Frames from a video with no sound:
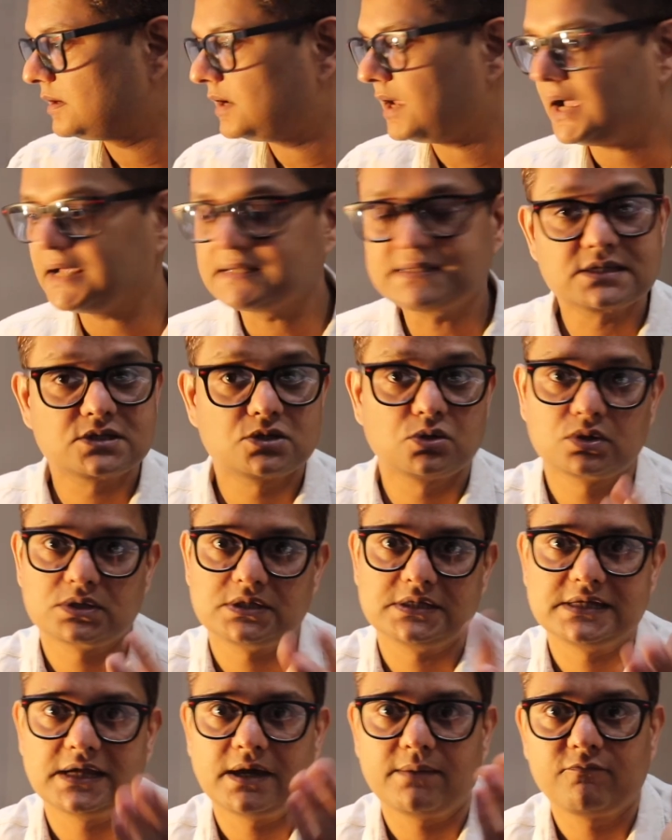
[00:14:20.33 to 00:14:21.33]
I just hooked
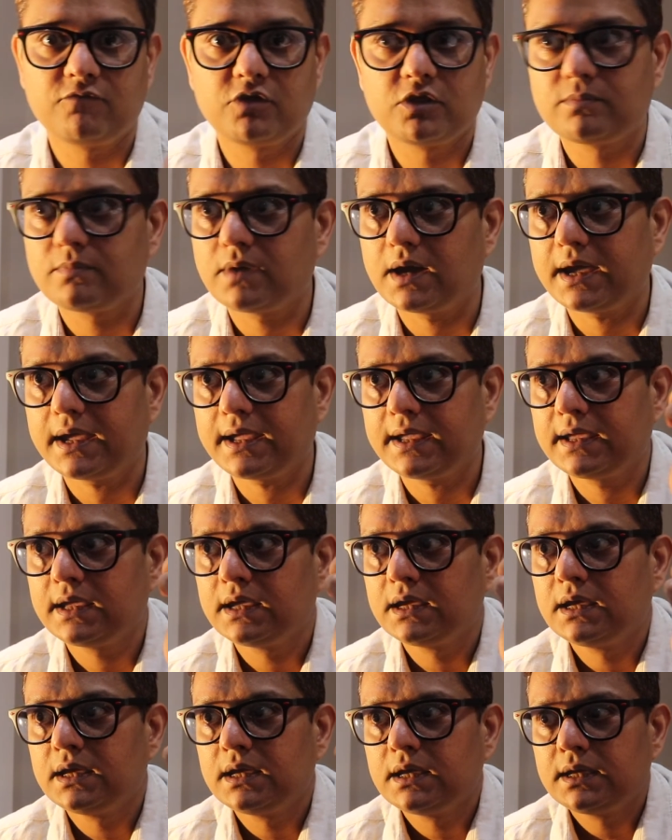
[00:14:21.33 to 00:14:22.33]
it up with my
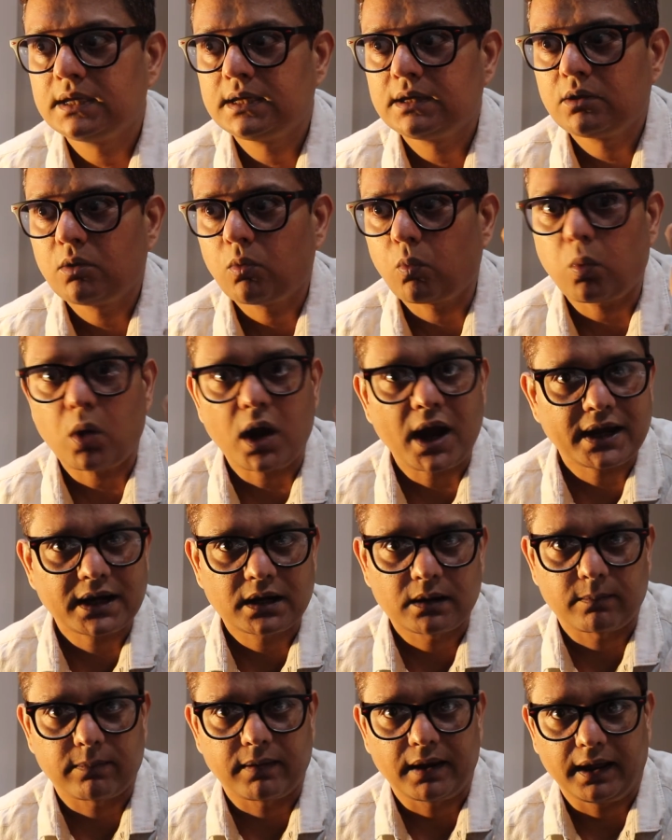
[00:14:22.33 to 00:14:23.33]

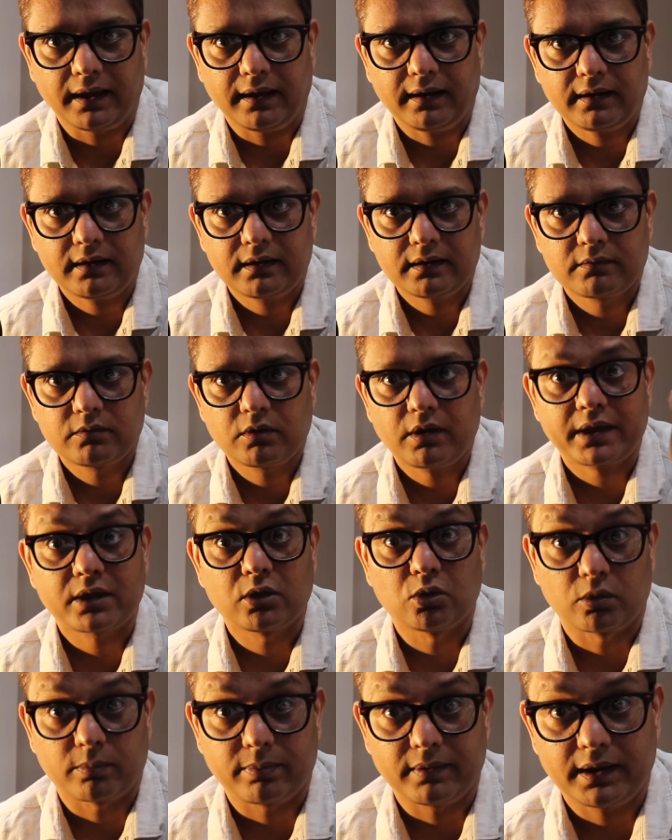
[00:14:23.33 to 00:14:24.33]
vinyl player,
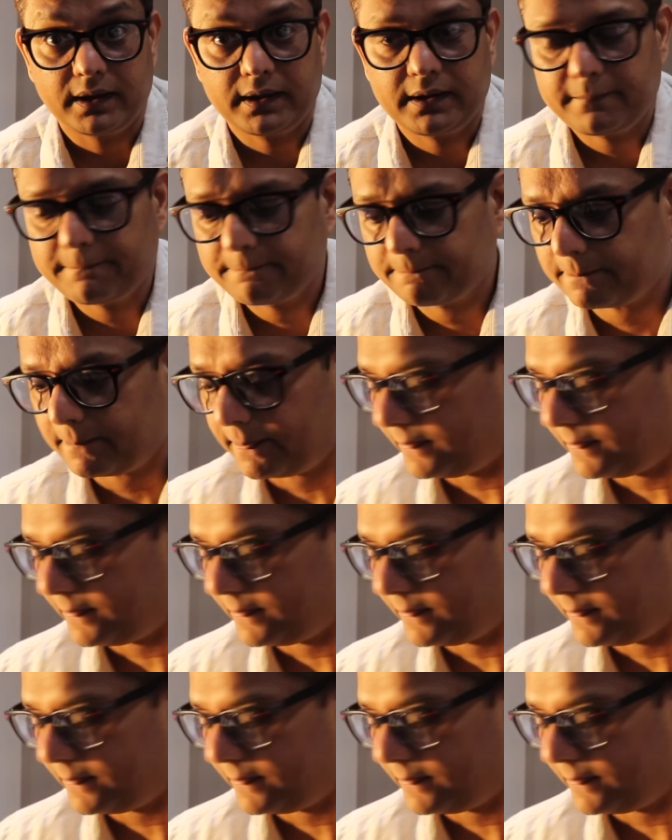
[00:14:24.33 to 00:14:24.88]
record player.